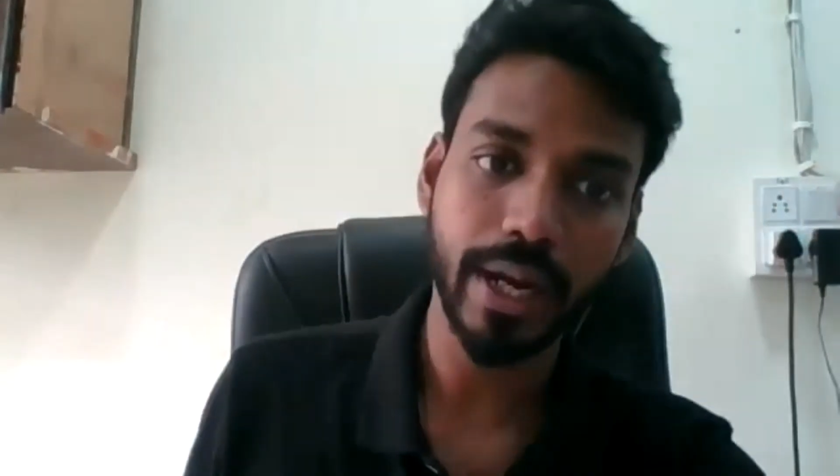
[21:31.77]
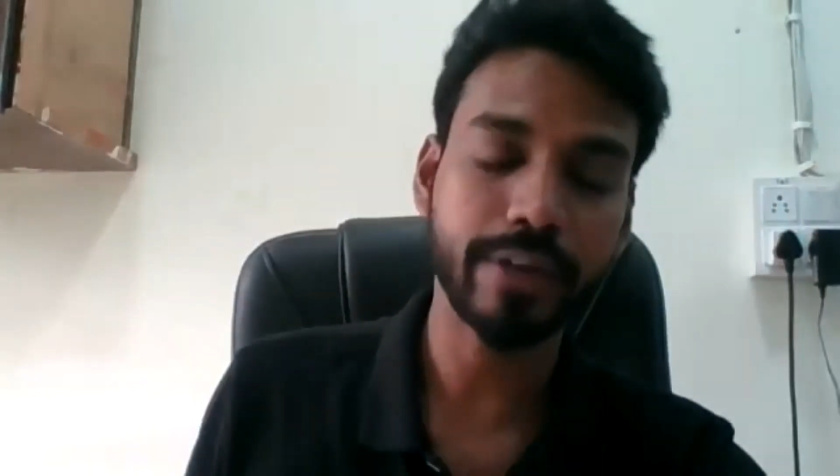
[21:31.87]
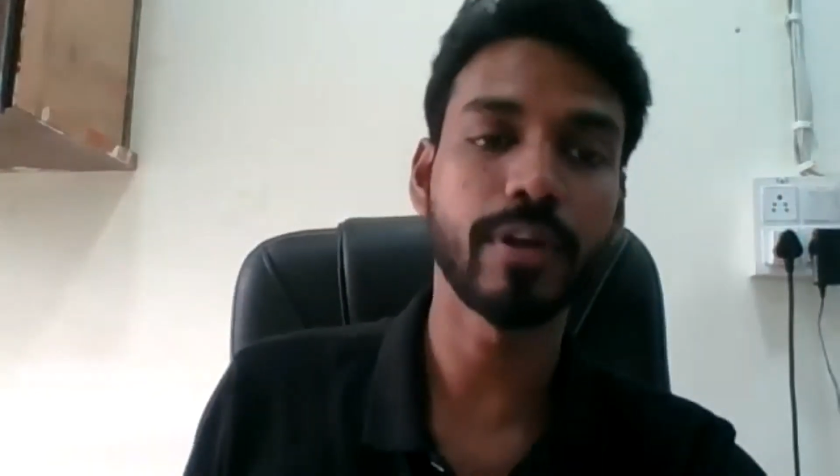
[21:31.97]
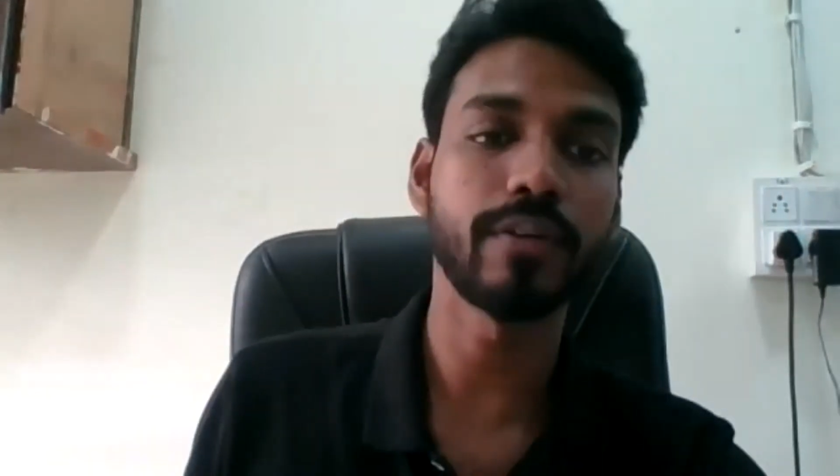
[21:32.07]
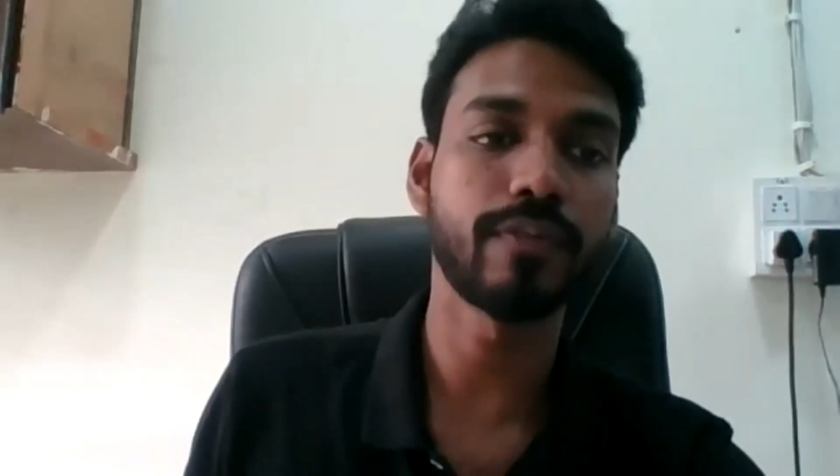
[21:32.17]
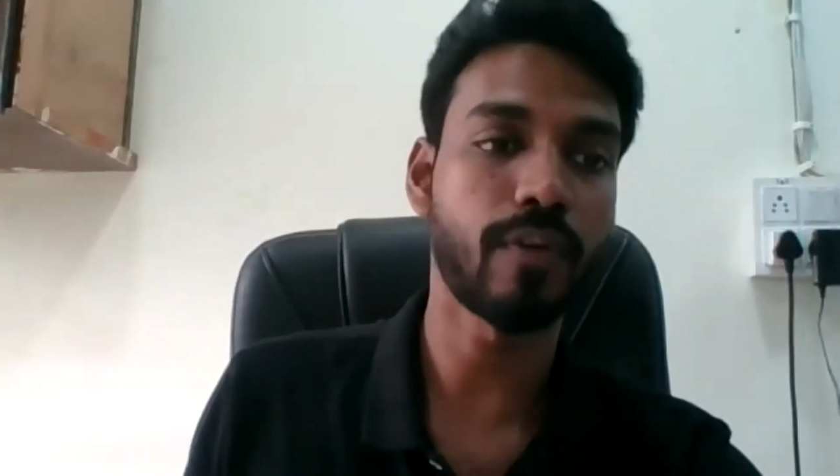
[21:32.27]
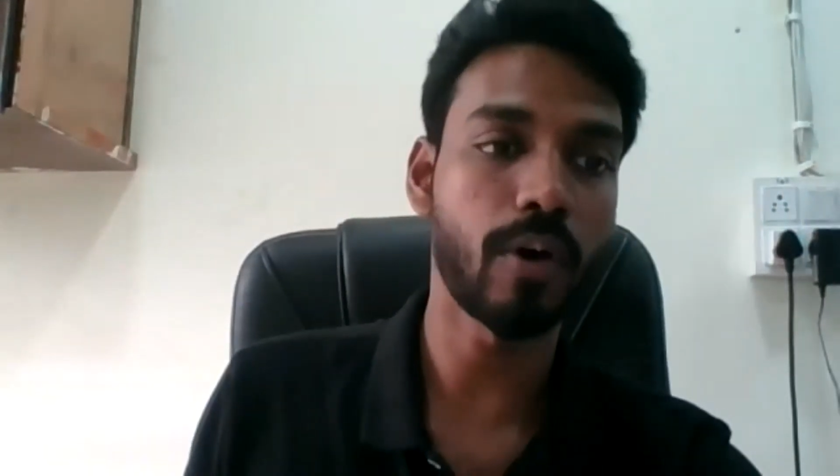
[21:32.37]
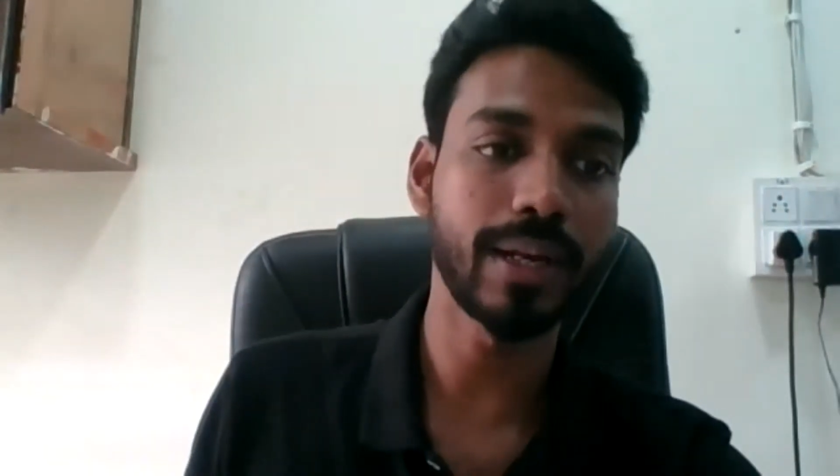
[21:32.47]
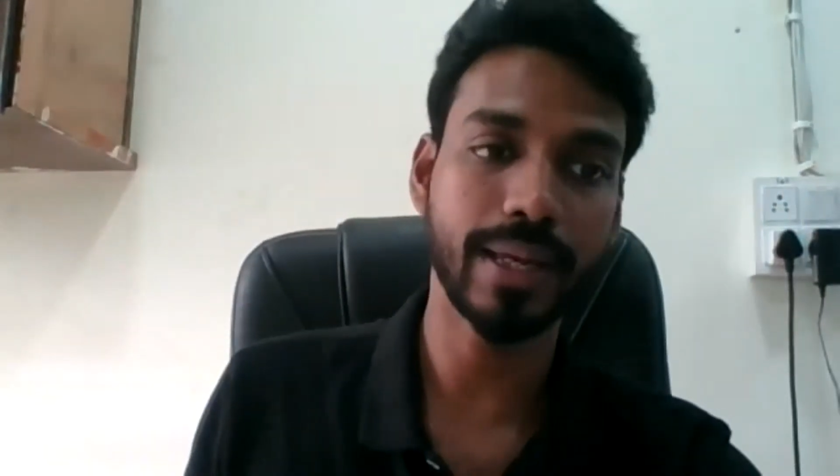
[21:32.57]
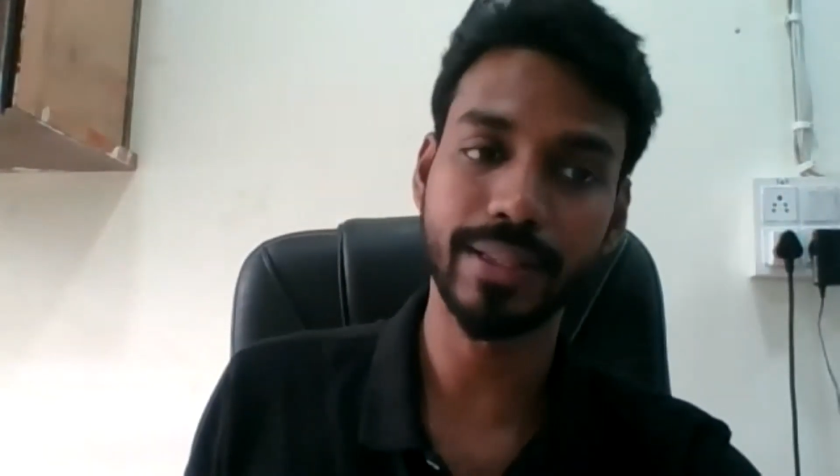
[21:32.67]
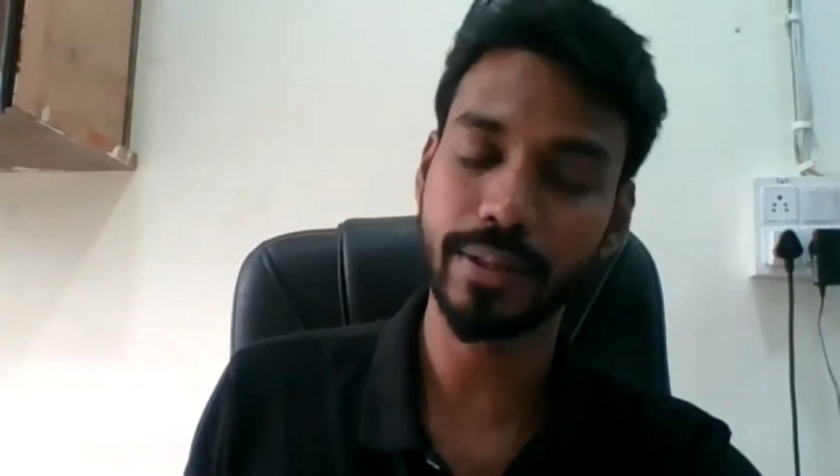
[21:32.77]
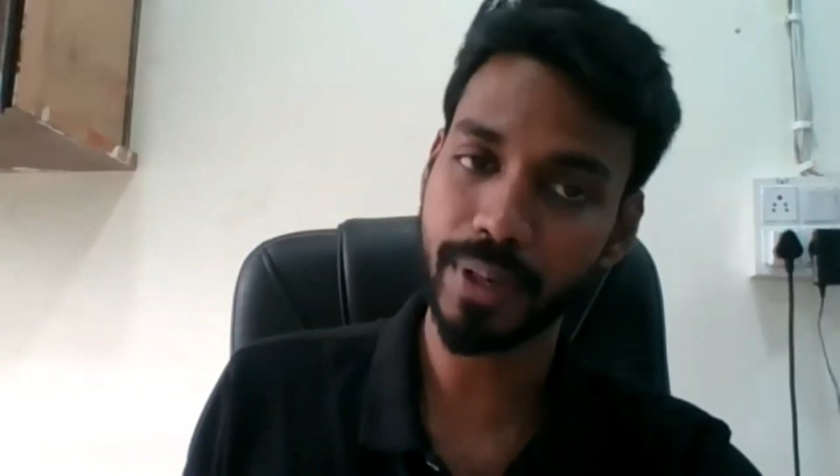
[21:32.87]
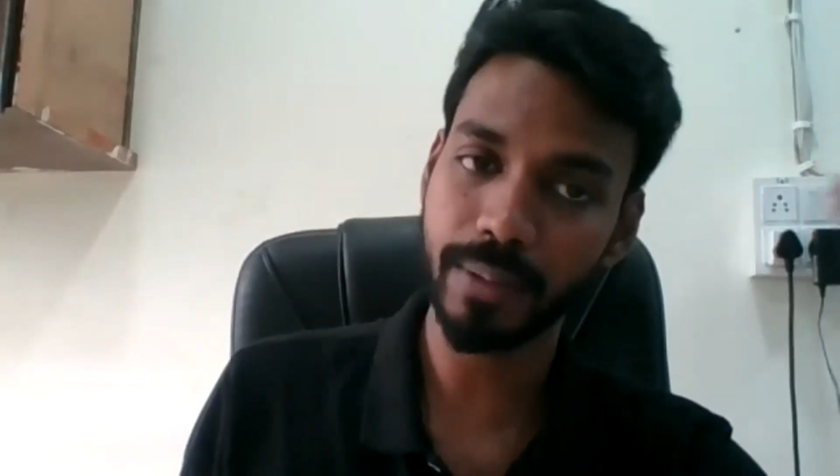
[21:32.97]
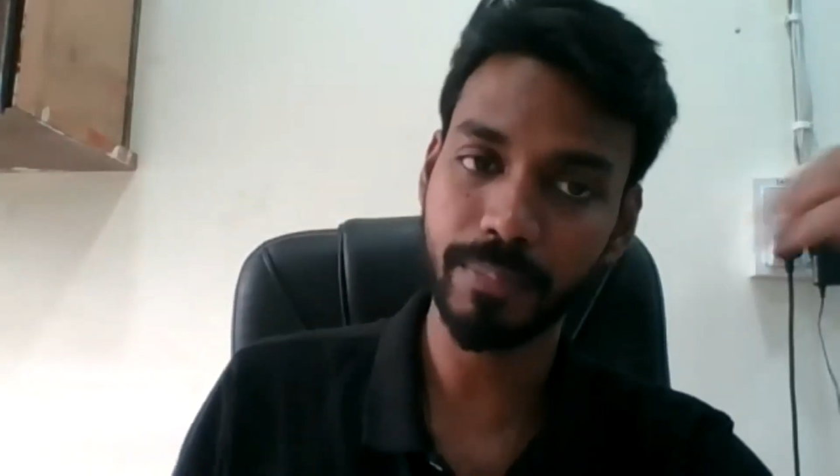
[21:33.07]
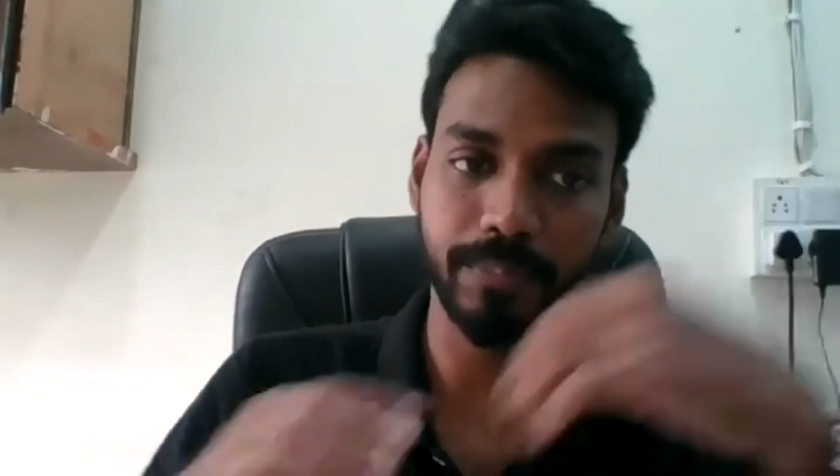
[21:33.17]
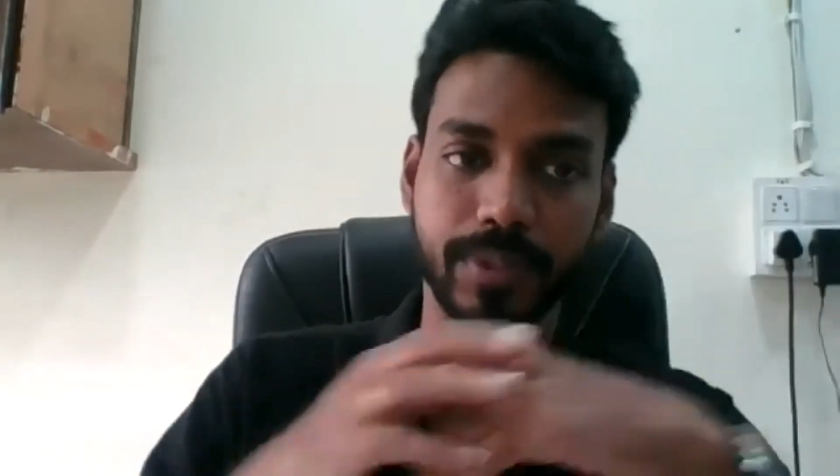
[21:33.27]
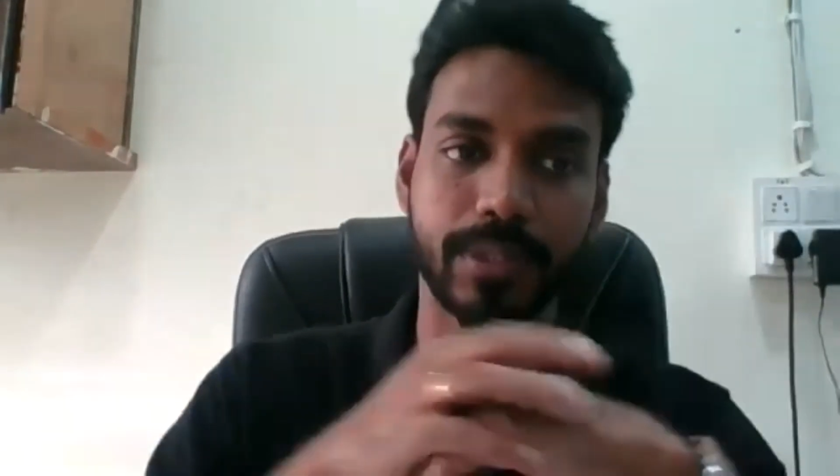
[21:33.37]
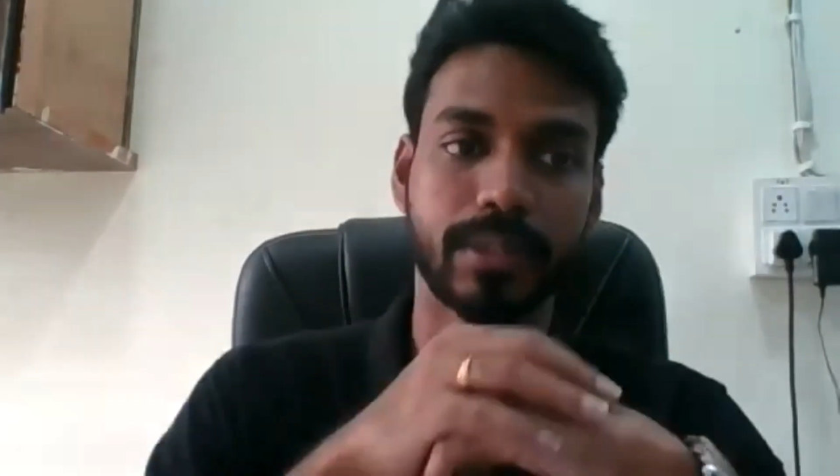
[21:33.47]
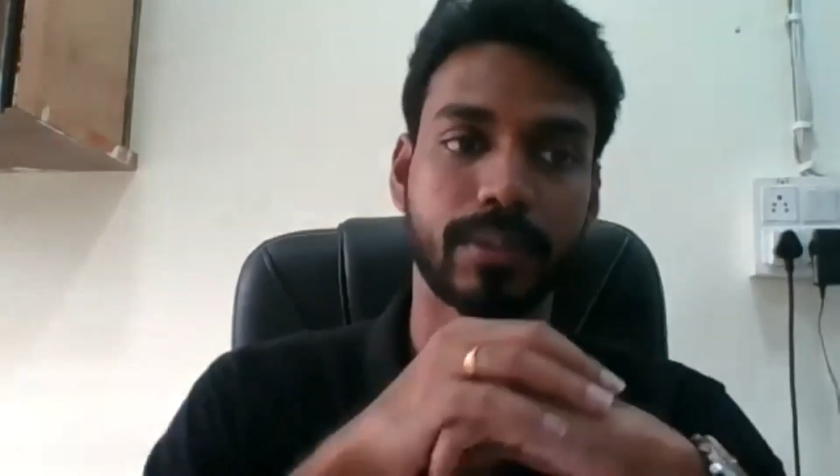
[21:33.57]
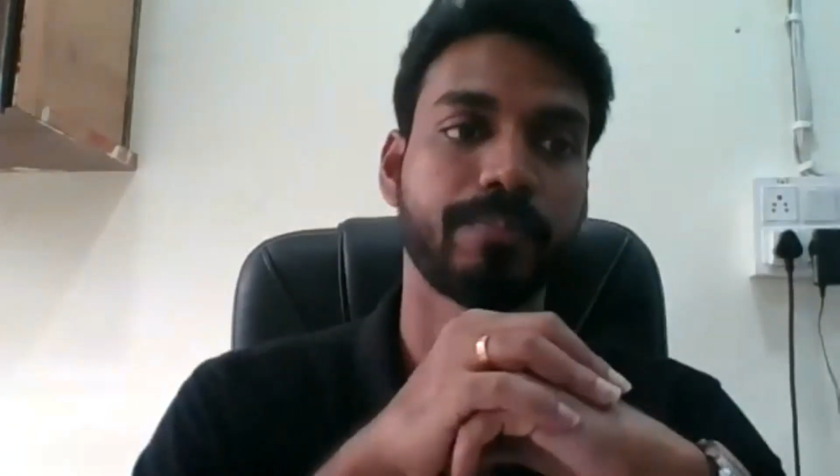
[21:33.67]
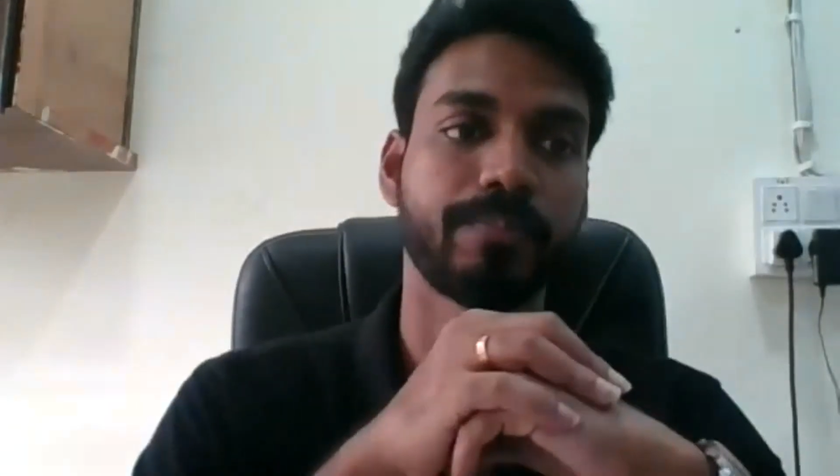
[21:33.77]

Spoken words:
it will fall in the premiums.